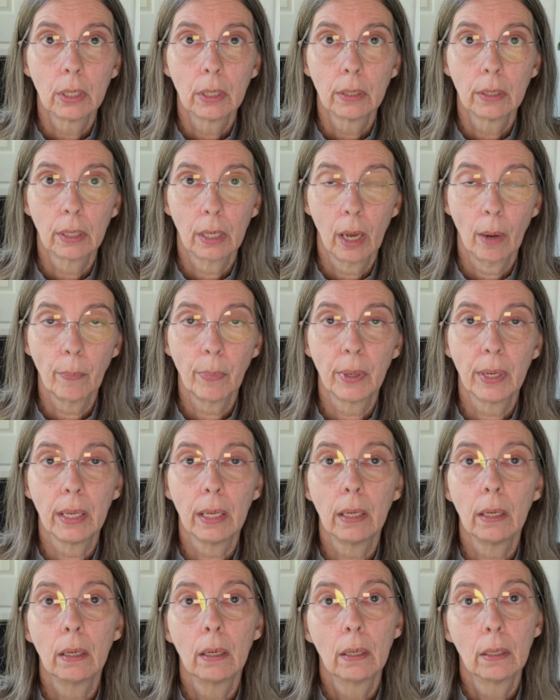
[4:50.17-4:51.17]
the
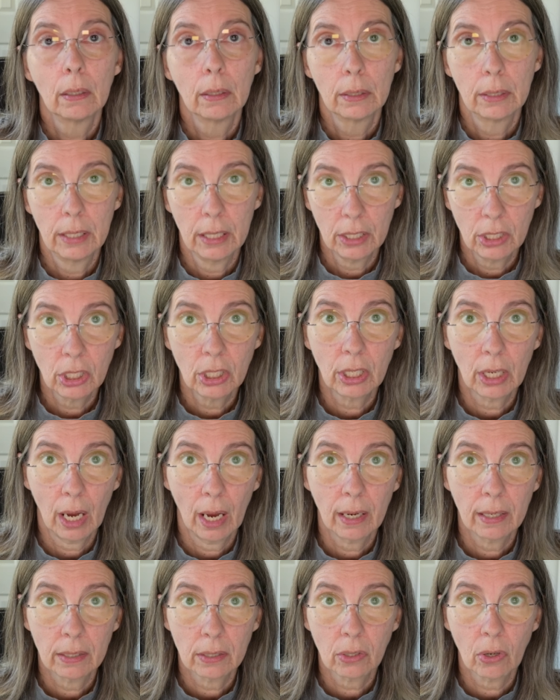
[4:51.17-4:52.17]
company,
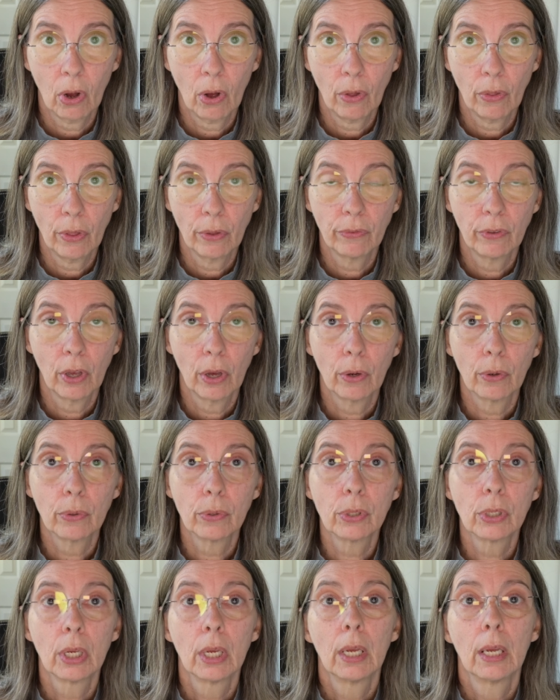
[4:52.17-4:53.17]
digitized all of
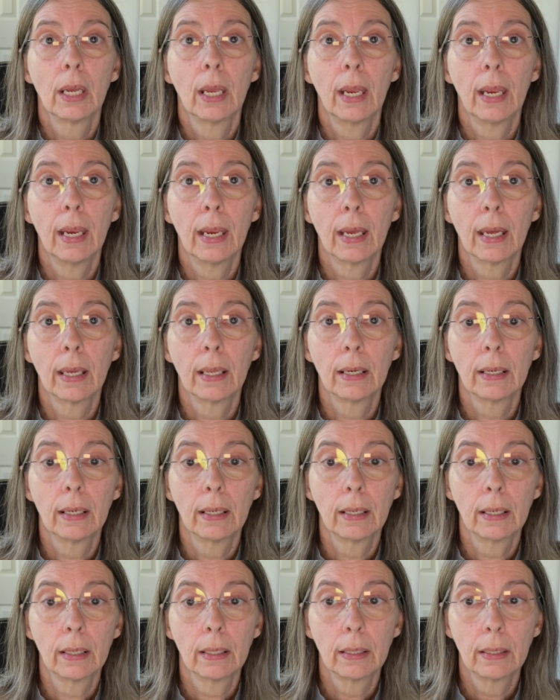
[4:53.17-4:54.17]
those,
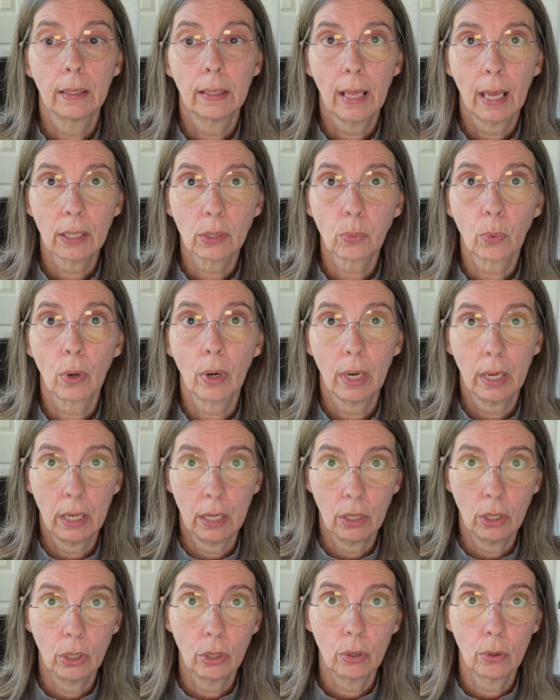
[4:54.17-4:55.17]
and that's where
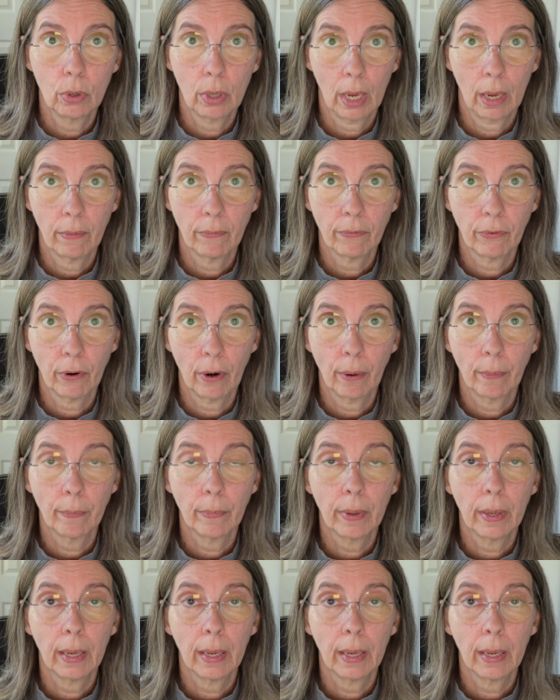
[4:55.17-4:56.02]
EQ came from.